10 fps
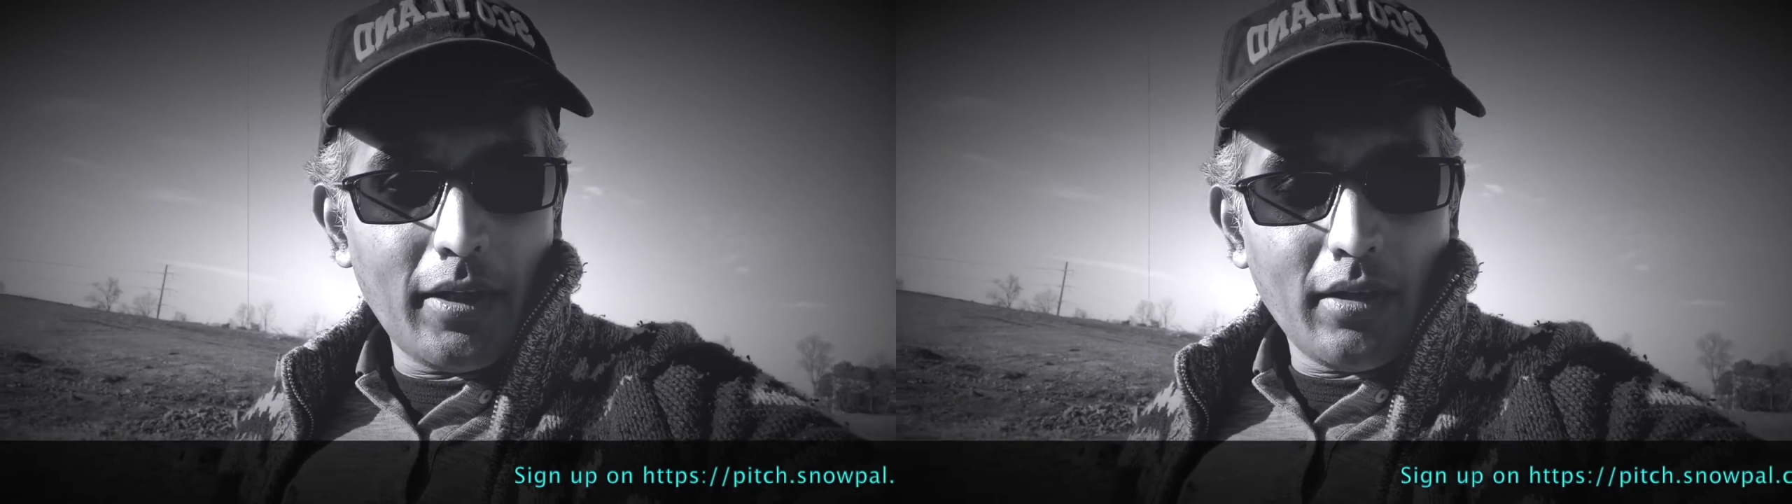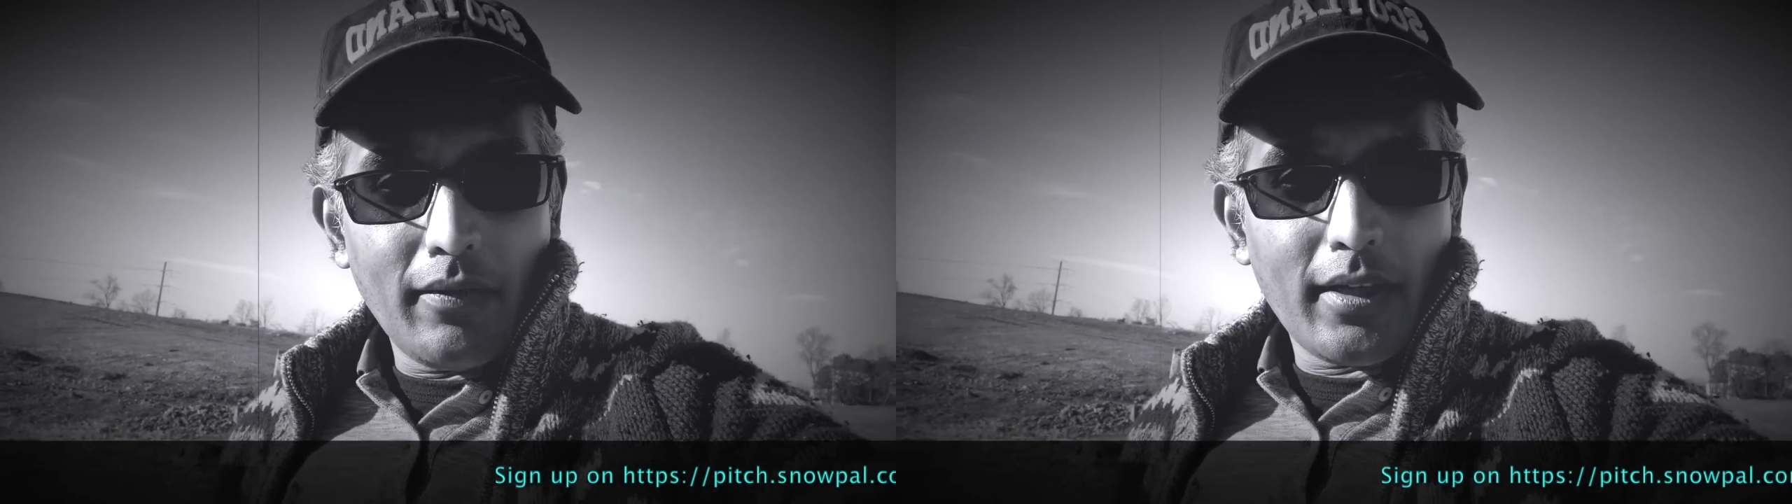
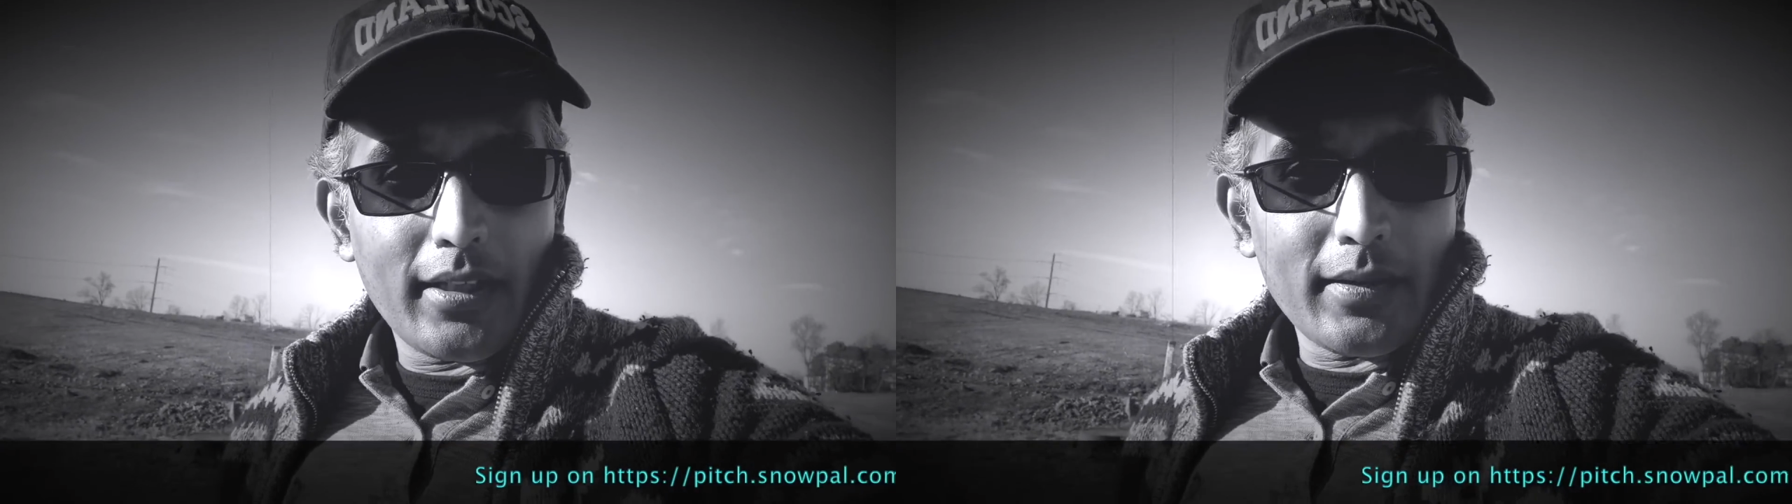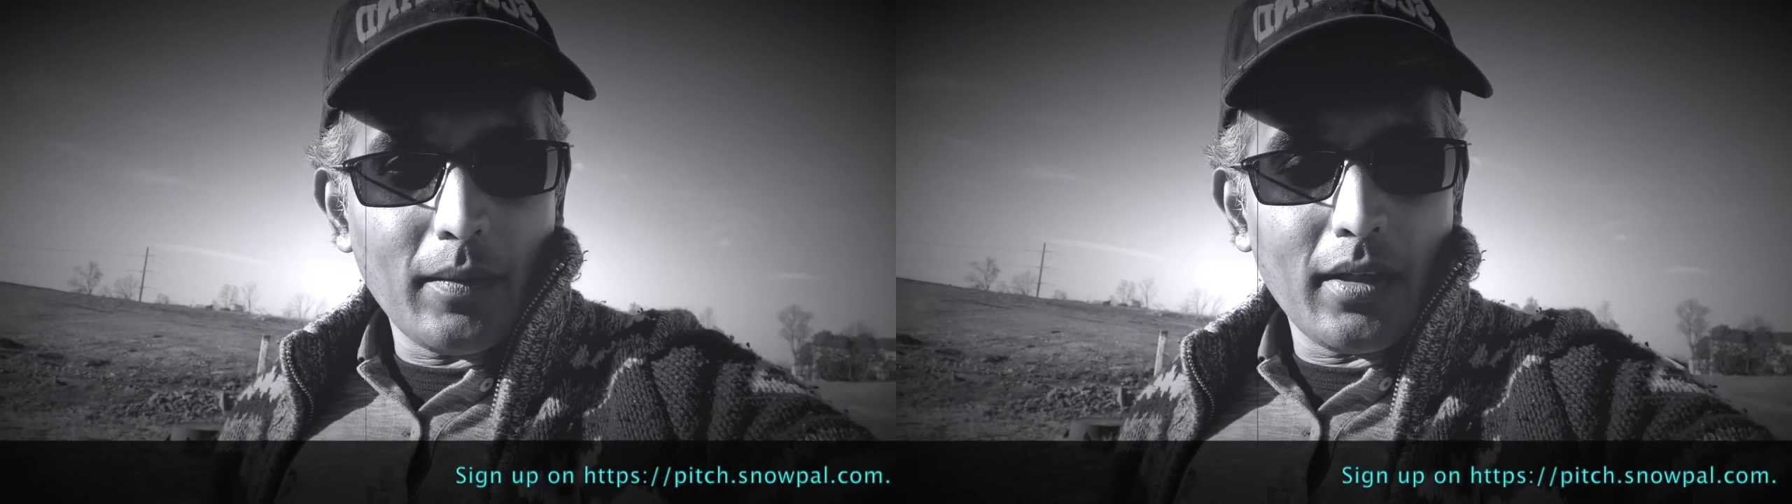know we are a
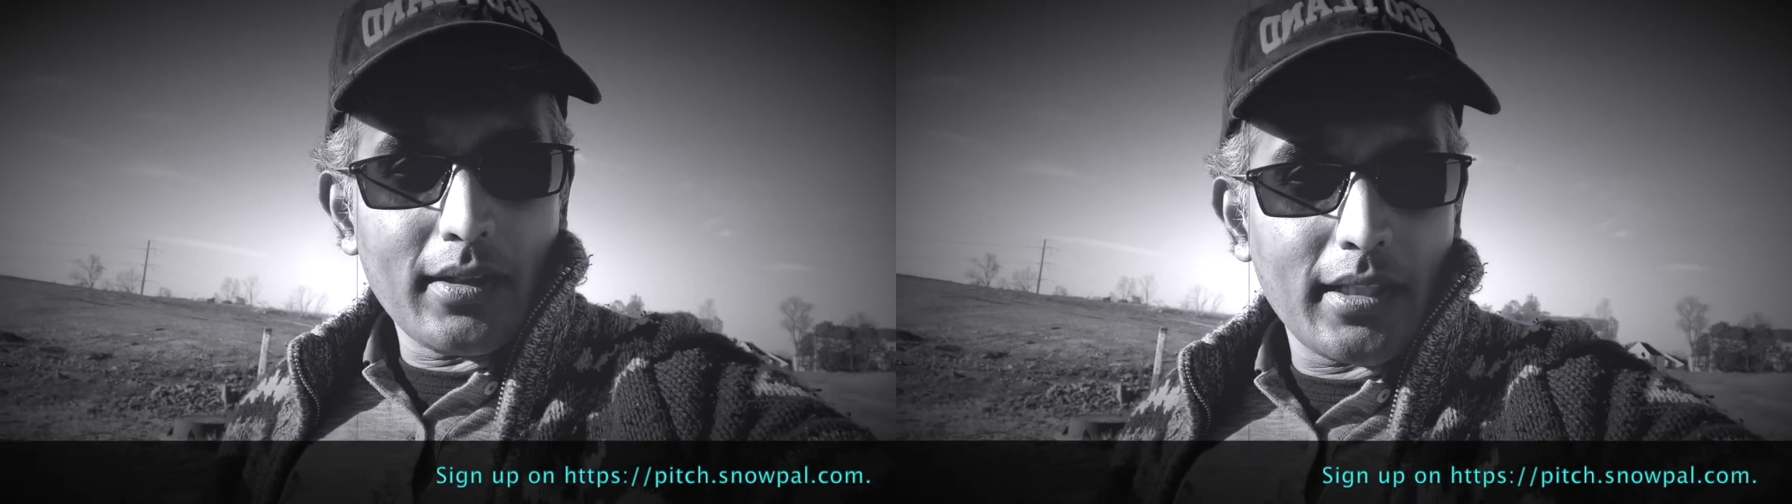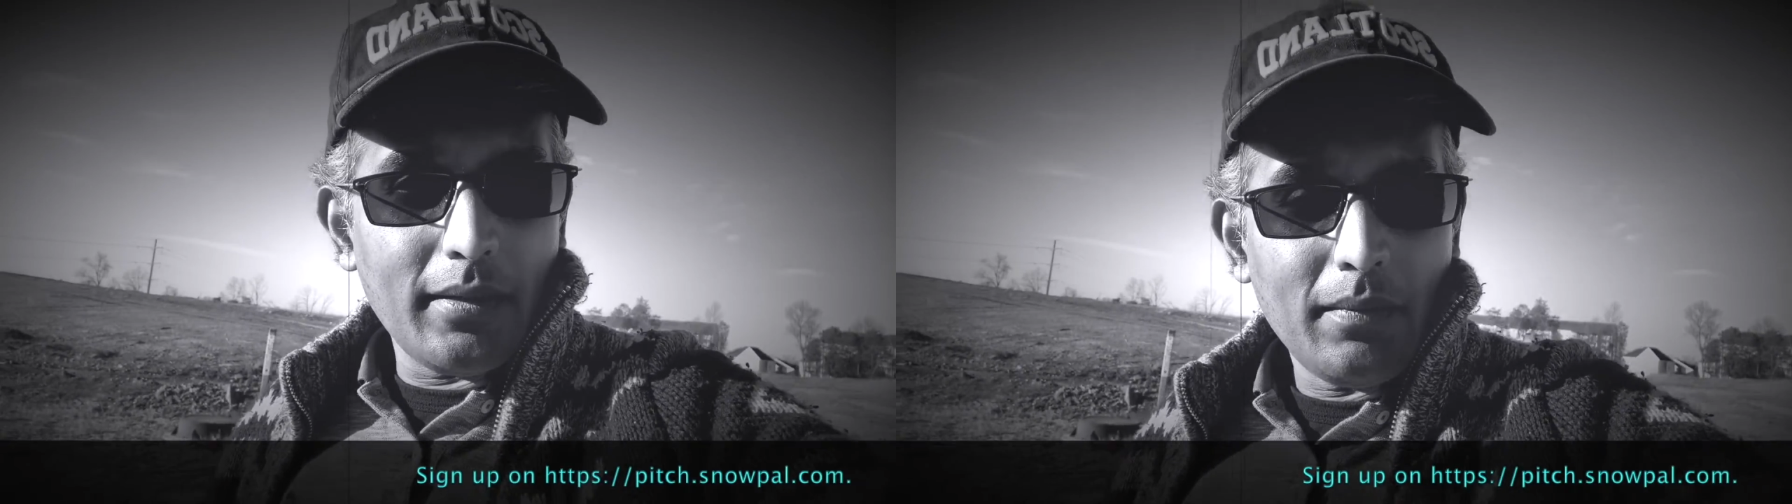small
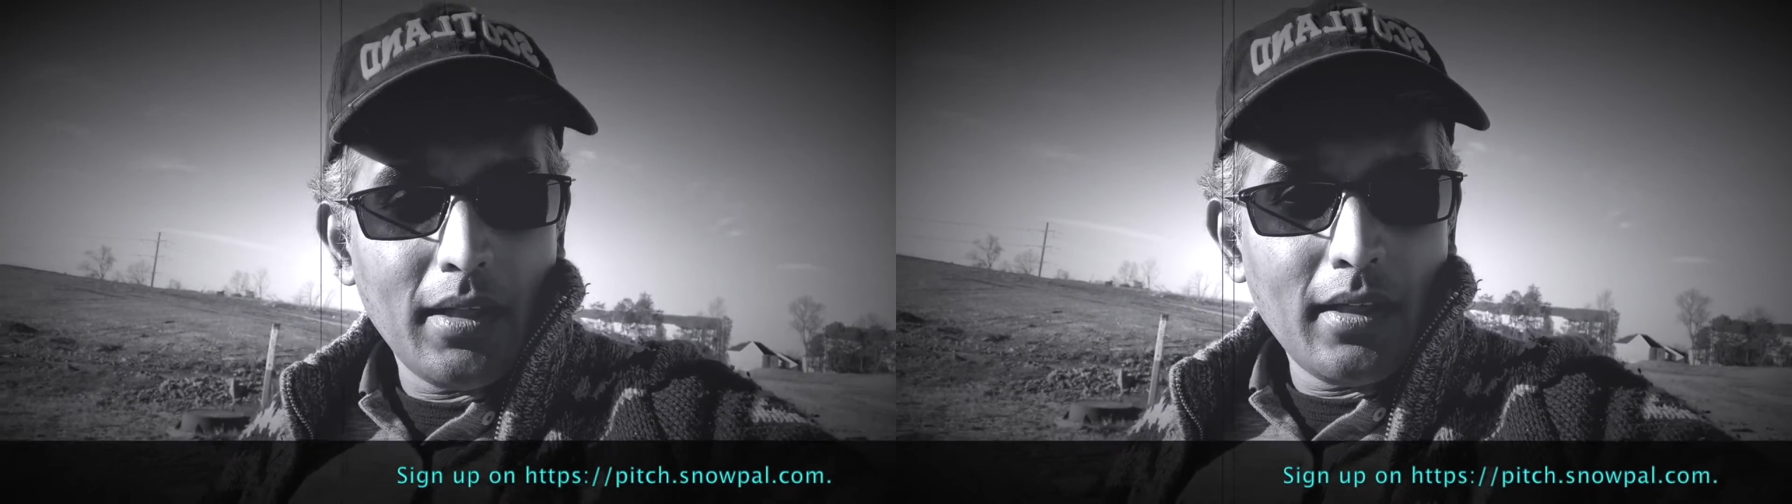team,